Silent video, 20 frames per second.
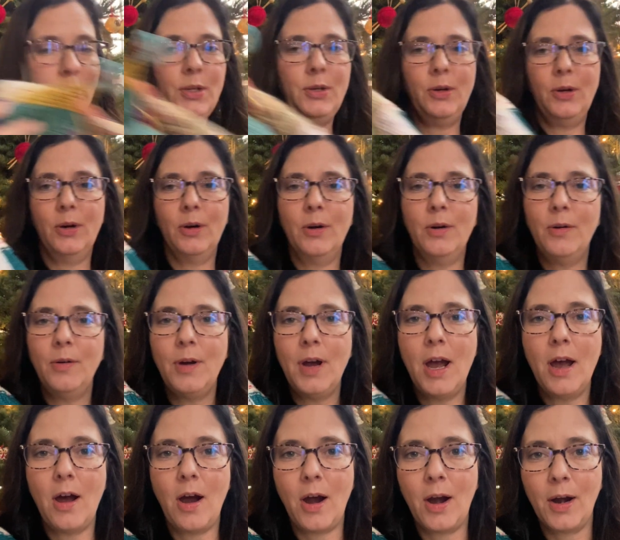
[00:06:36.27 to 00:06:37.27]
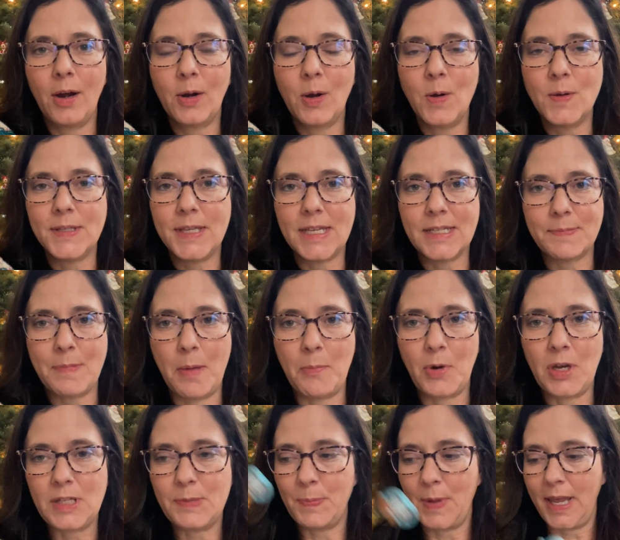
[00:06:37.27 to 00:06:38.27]
to our Coziest
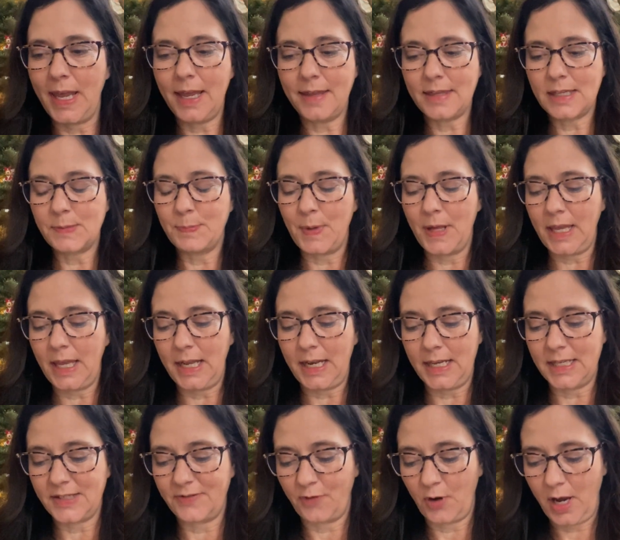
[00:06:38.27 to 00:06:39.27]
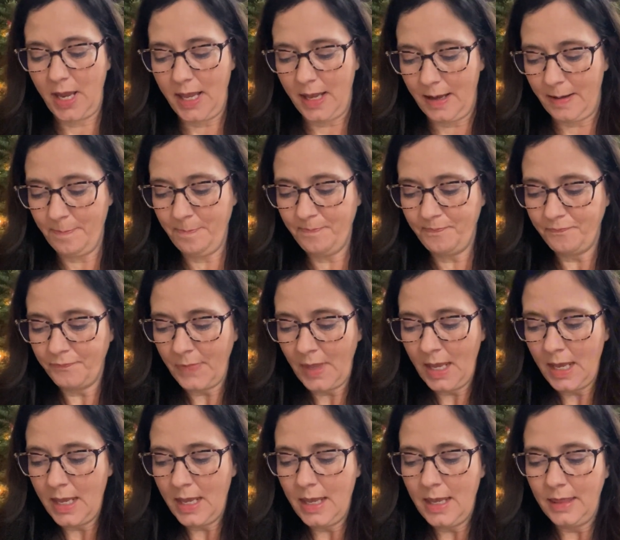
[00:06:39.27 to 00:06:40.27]
Memories blanket. This blanket is for him.
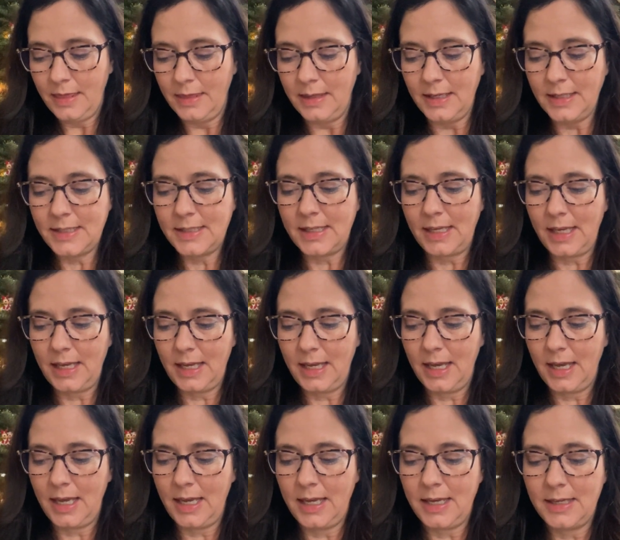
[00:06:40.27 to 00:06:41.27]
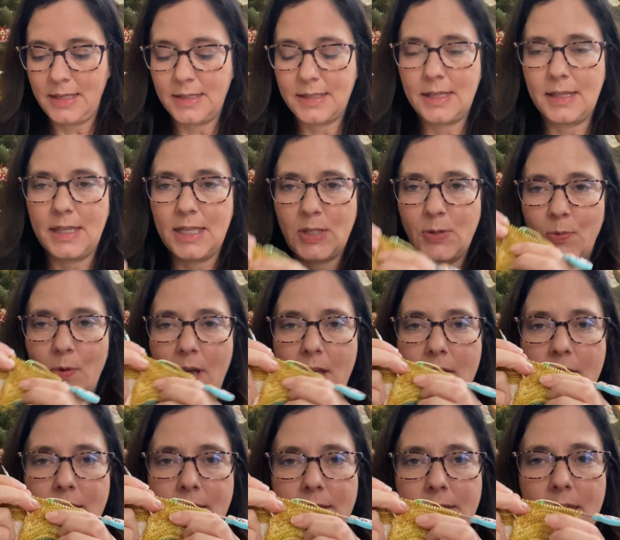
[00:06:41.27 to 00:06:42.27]
This
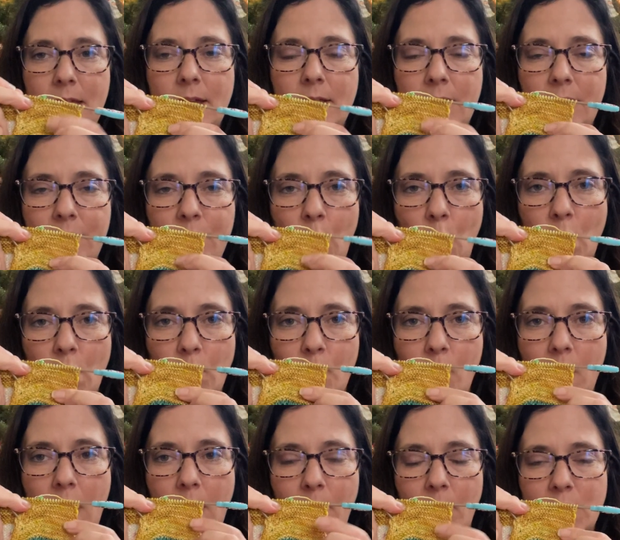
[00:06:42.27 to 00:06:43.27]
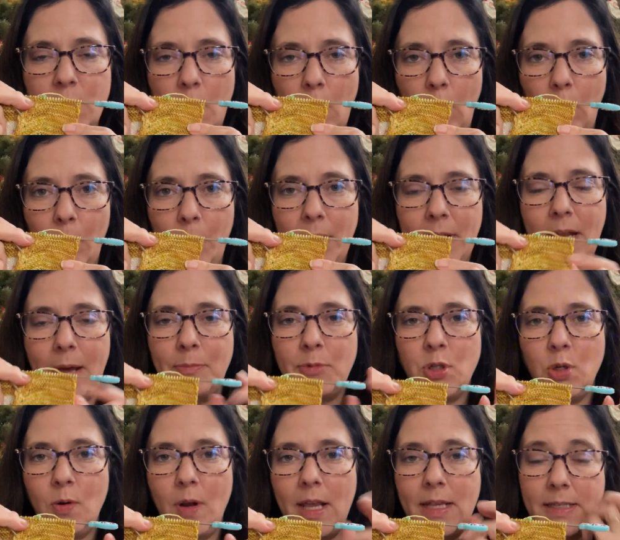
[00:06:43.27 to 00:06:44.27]
was the fourth one, which I opened up
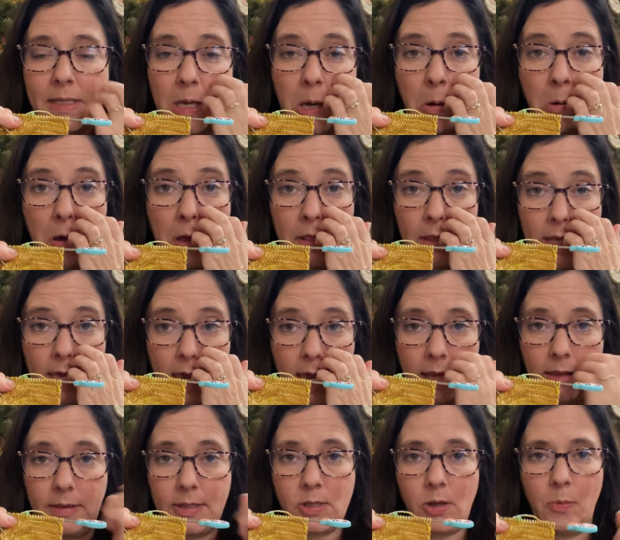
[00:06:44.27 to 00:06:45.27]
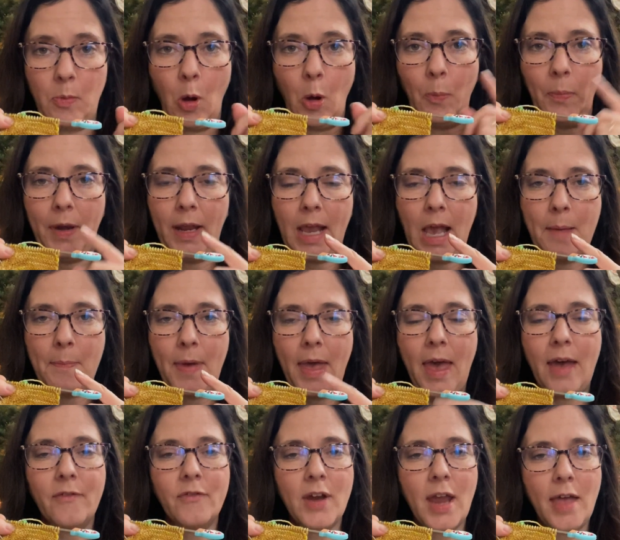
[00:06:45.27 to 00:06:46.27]
2 days ago on the 8th. So I'm opening up
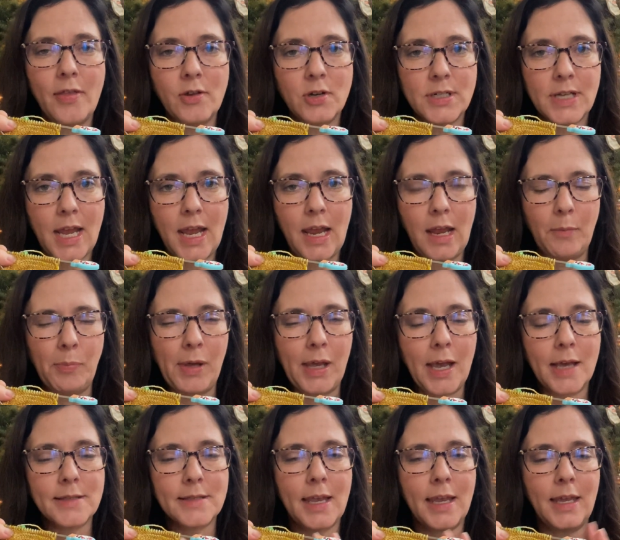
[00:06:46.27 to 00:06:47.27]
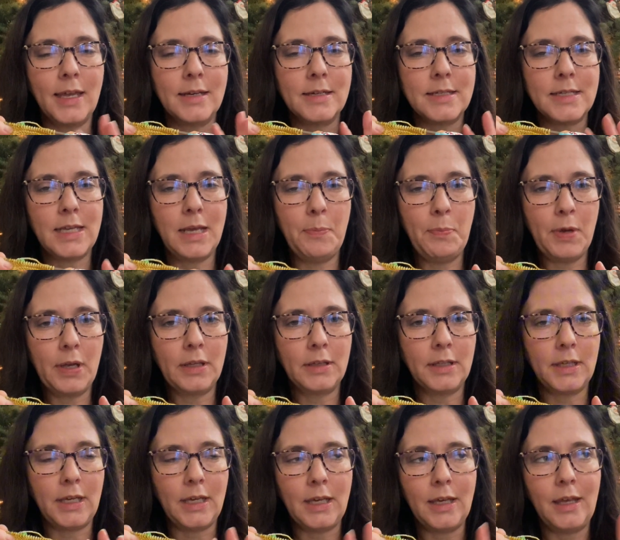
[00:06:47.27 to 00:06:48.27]
every other day because I can
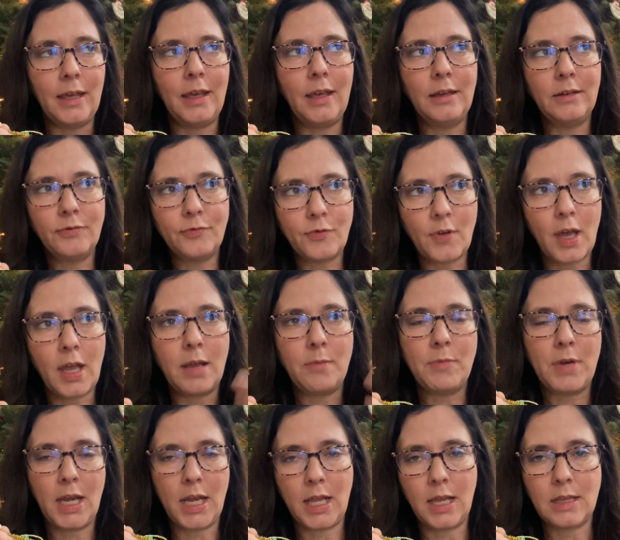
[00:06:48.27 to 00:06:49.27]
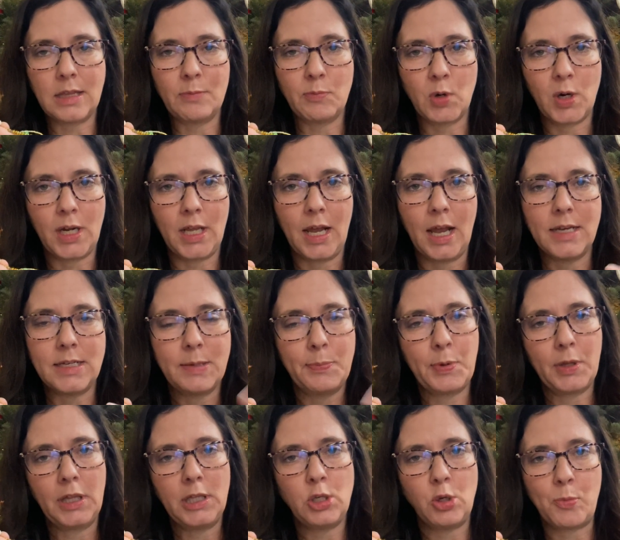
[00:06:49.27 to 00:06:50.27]
typically, if I'm knitting in the morning, I
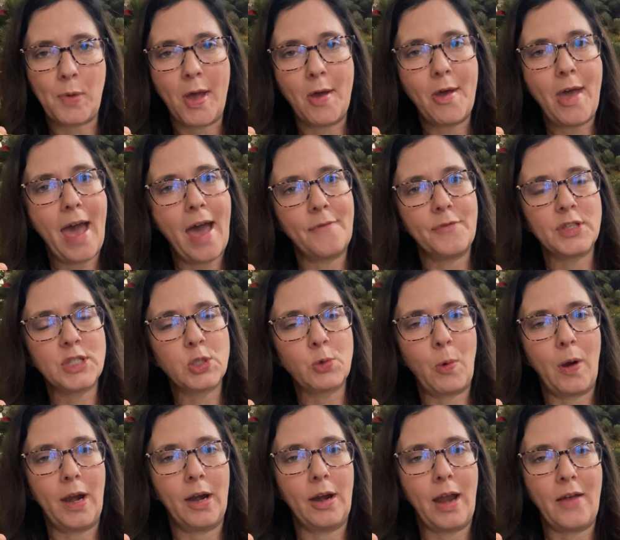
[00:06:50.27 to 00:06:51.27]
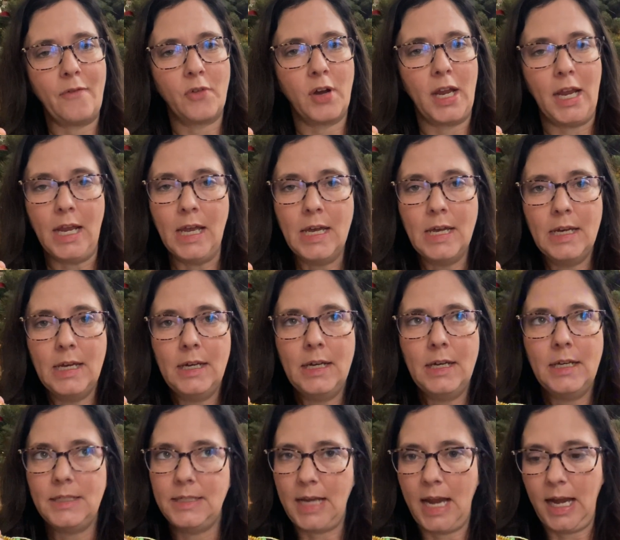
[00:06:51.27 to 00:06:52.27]
typically do about half a square every
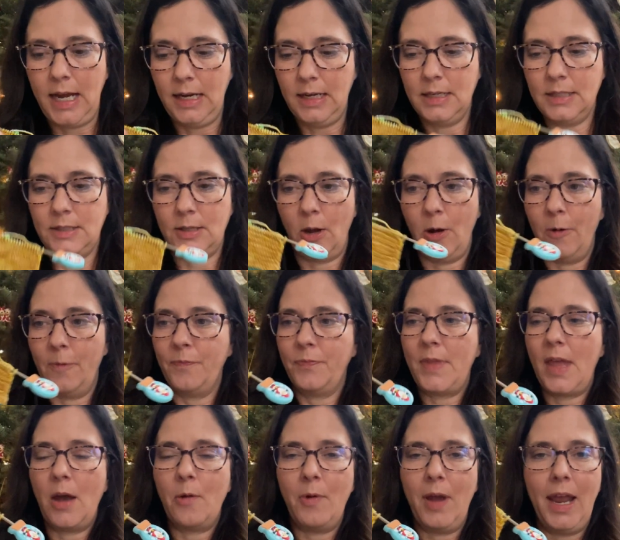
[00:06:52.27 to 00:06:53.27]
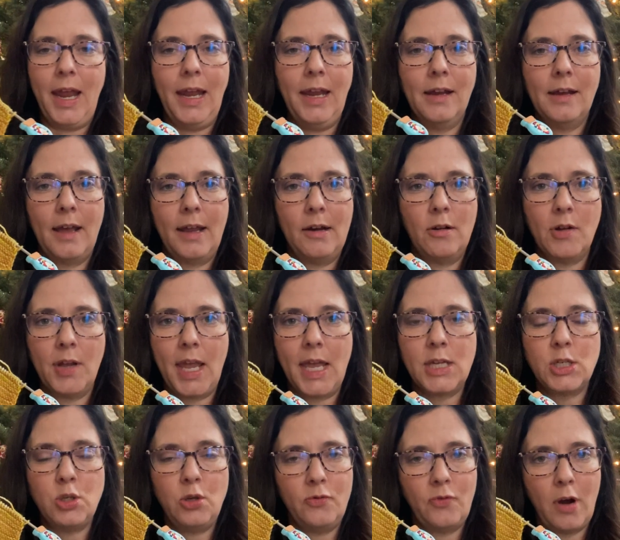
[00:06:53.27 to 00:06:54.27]
day. So that way I don't
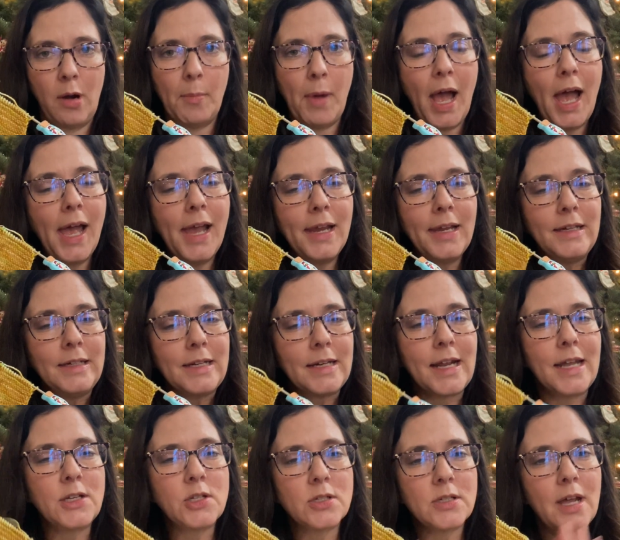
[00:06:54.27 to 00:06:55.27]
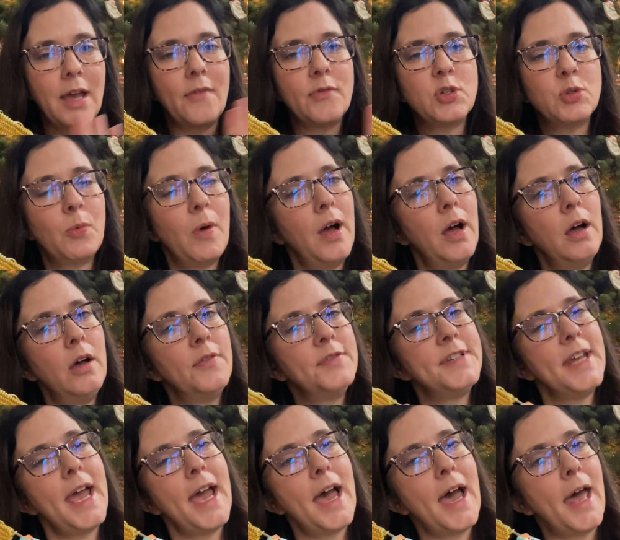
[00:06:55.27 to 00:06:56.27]
get too far behind and I just have 12
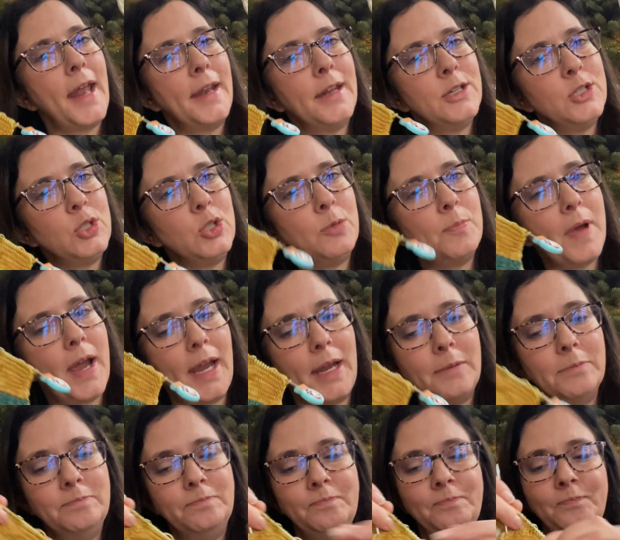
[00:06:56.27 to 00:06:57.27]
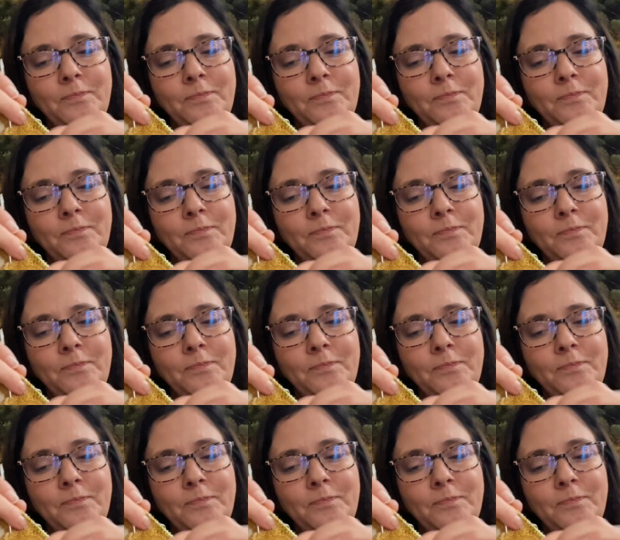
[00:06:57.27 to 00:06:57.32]
to add to my